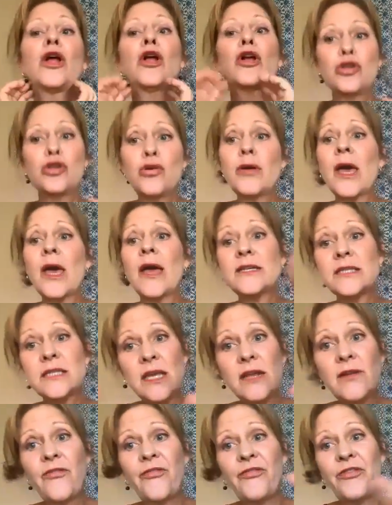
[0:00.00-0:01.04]
you guys
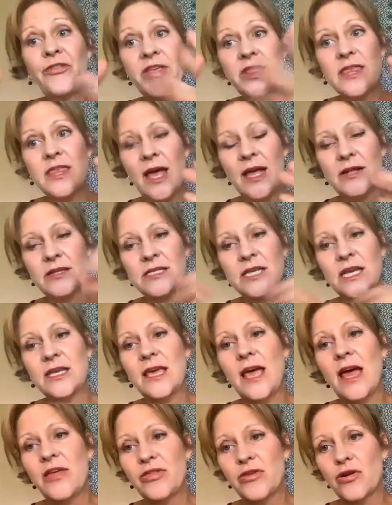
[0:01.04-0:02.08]
can fit that
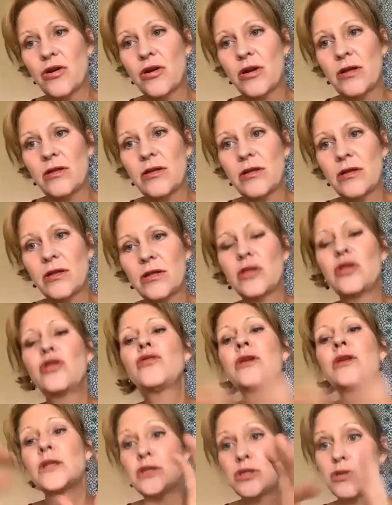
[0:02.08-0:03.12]
together. You
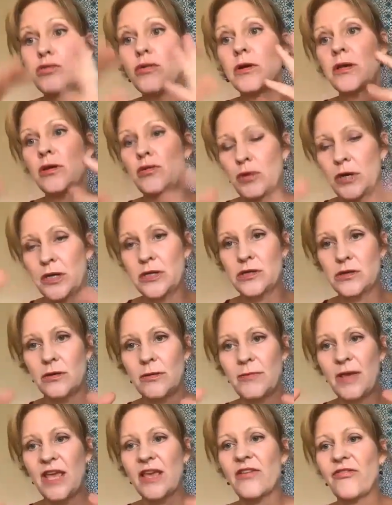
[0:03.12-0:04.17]
can do what you want to do
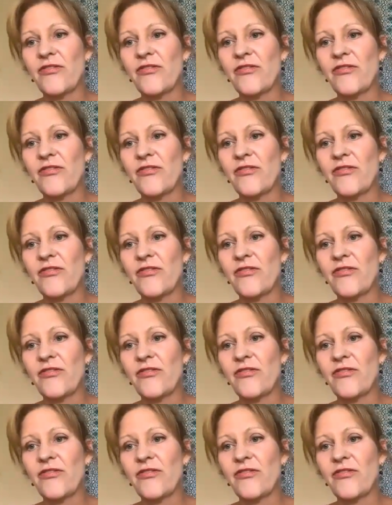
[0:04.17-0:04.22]
and make it fit.